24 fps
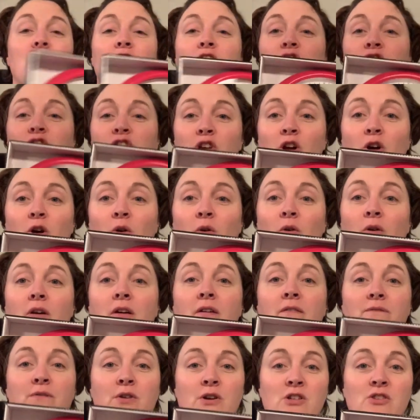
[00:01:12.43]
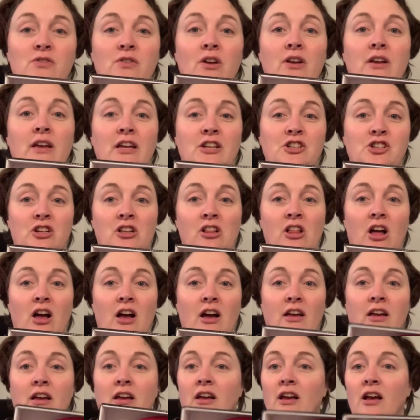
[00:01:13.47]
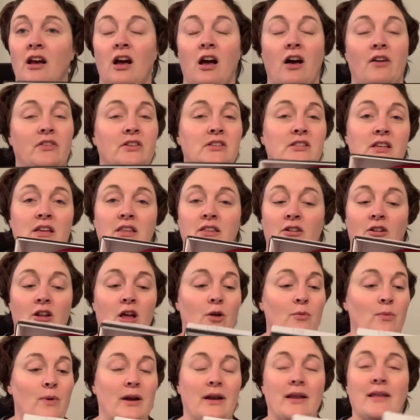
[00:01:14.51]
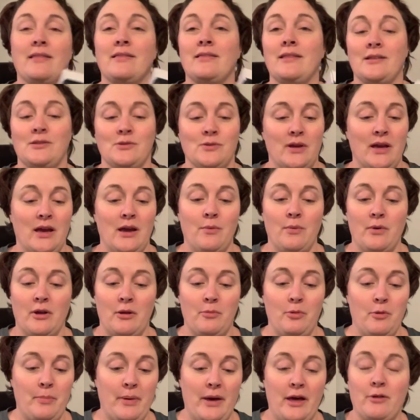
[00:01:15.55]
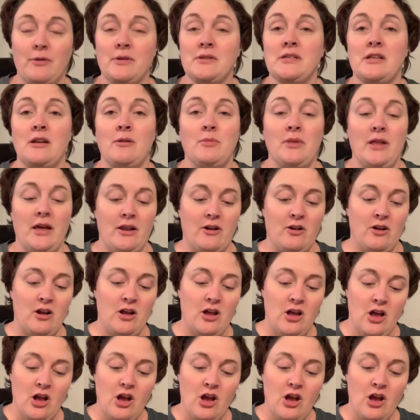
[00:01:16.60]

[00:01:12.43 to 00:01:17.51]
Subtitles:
So first of all, get your clock. Obviously they're not running, that's okay. We're gonna put batteries in them later.